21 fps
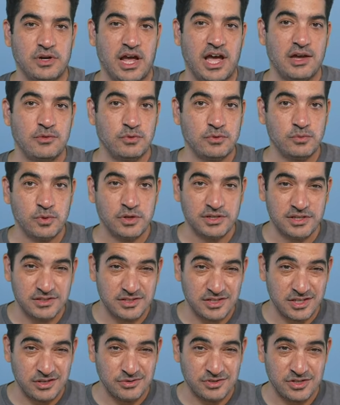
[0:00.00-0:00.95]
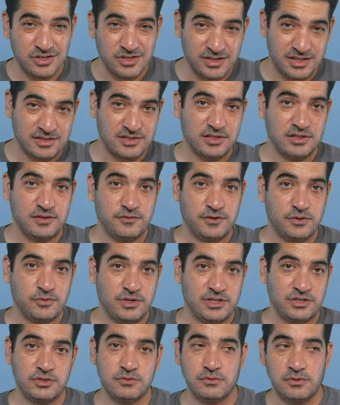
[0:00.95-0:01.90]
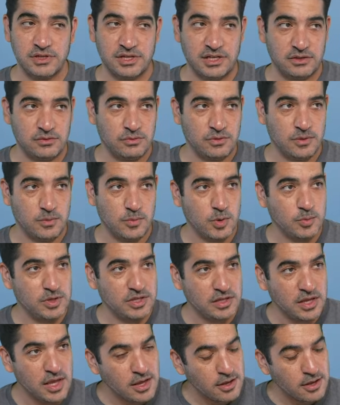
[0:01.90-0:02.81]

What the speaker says: I would want as a user, that's a different question. We'll get to it in a moment.